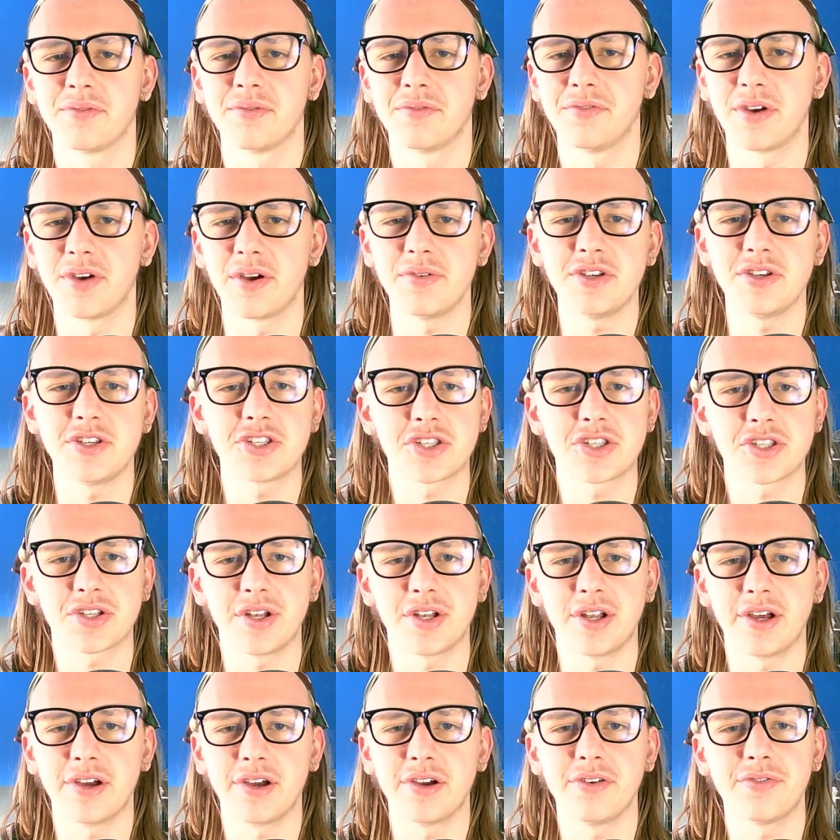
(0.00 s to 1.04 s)
Very
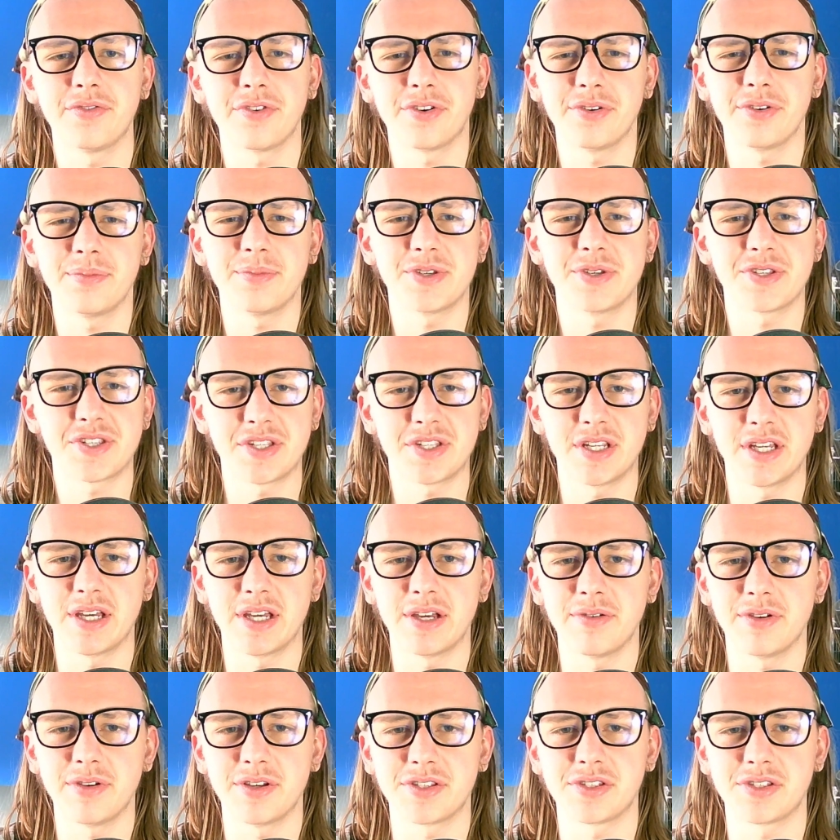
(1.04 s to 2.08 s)
slow, very
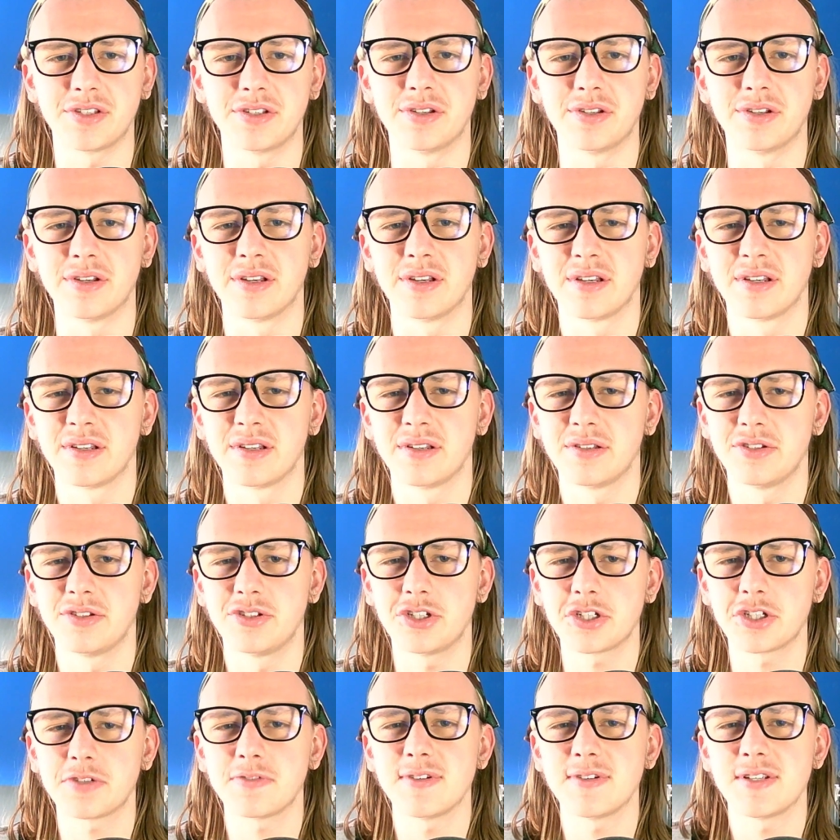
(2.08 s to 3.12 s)
mysterious, and
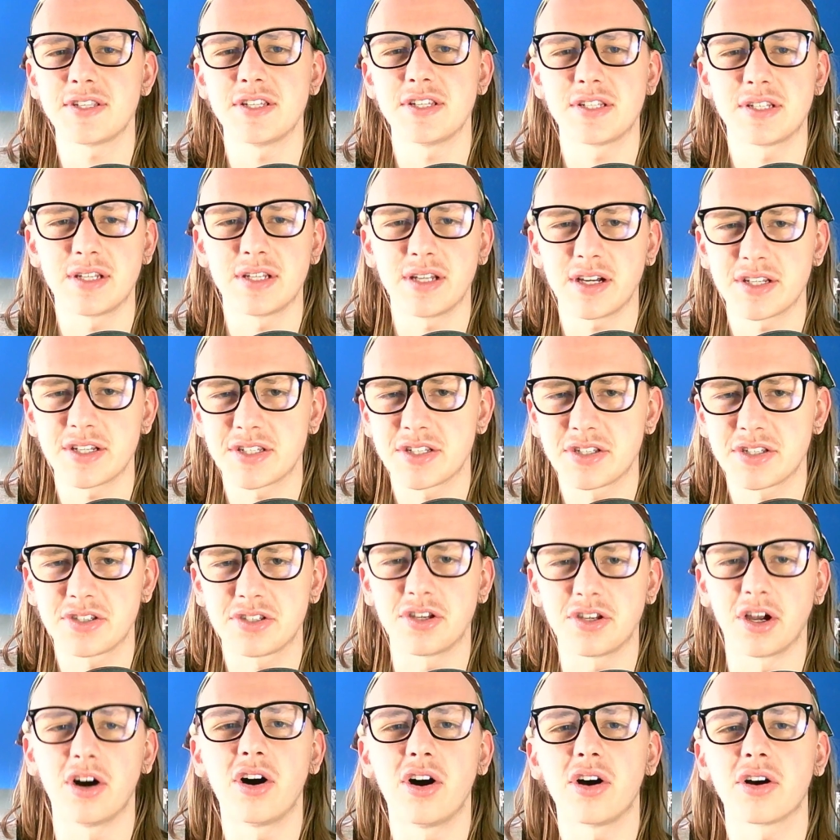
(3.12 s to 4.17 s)
just fits this nice
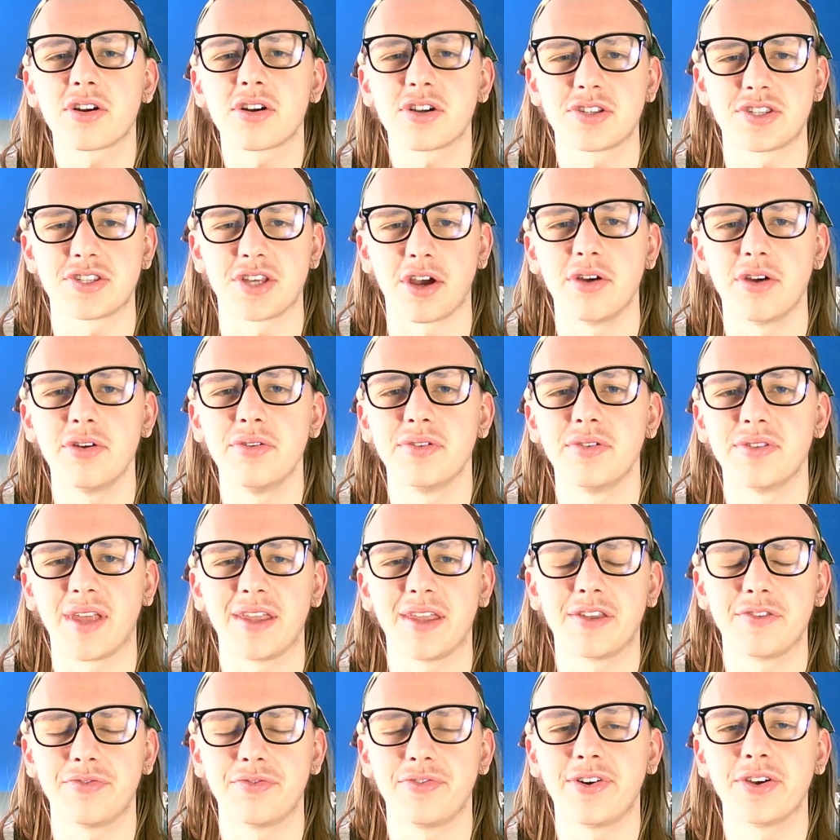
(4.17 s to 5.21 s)
dark tone that
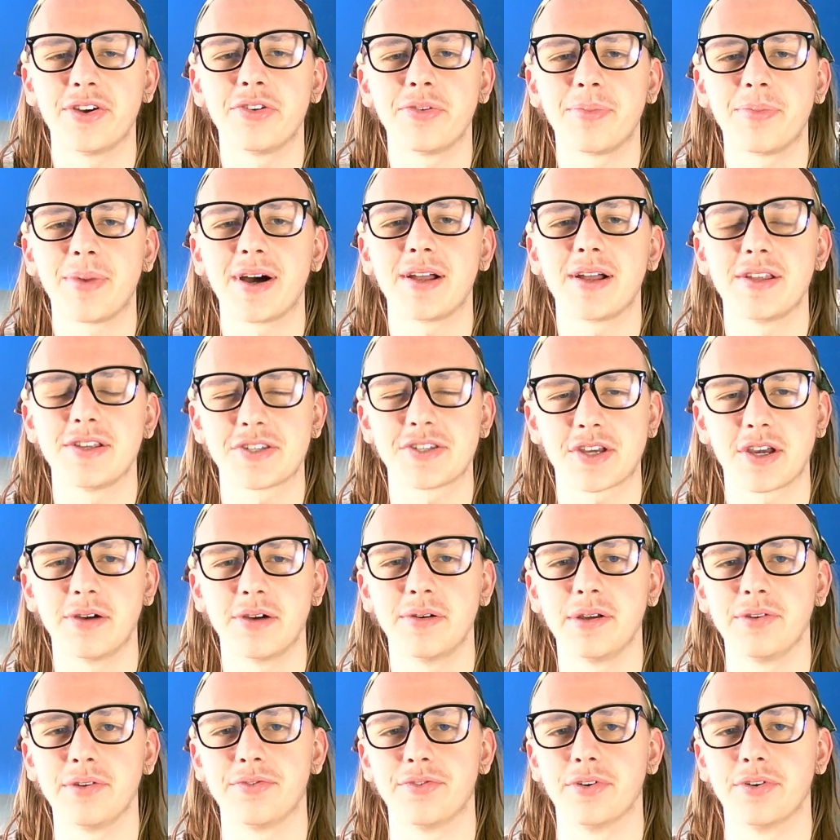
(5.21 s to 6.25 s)
the final battle is
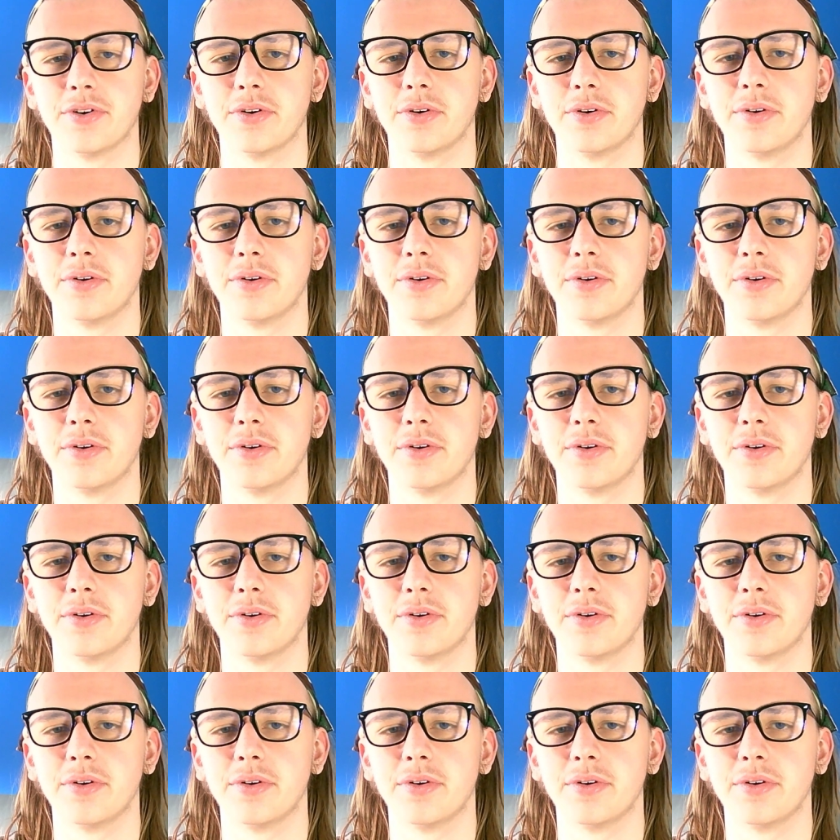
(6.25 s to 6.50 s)
going for.